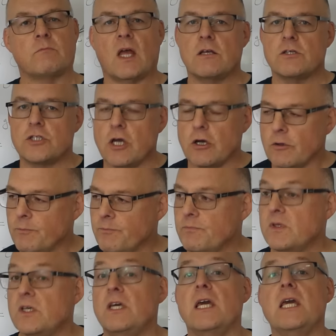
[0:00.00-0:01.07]
So
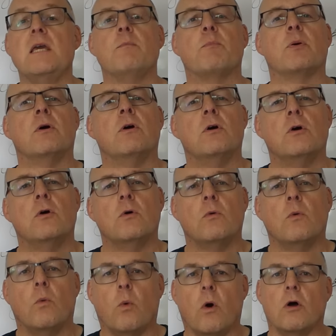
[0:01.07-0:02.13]
keep
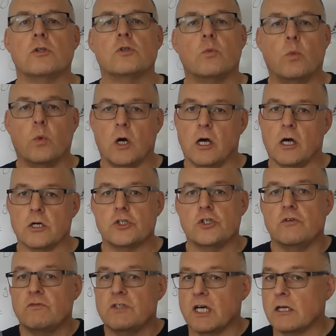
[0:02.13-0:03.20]
what works.
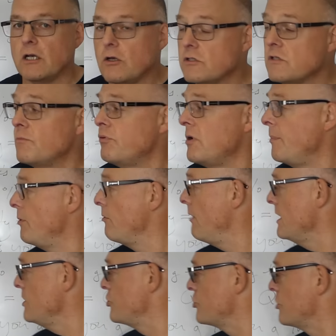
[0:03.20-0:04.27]
You've done a lot of
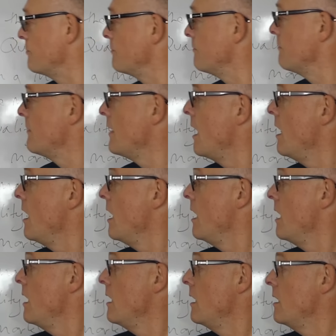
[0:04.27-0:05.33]
preparation.
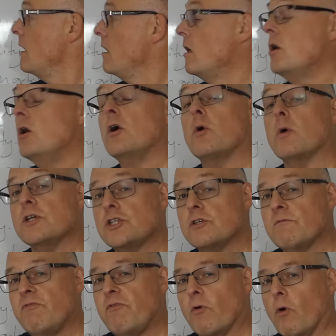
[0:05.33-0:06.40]

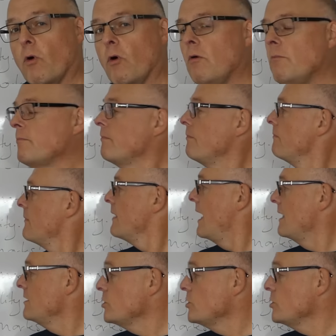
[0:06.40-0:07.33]
Question four and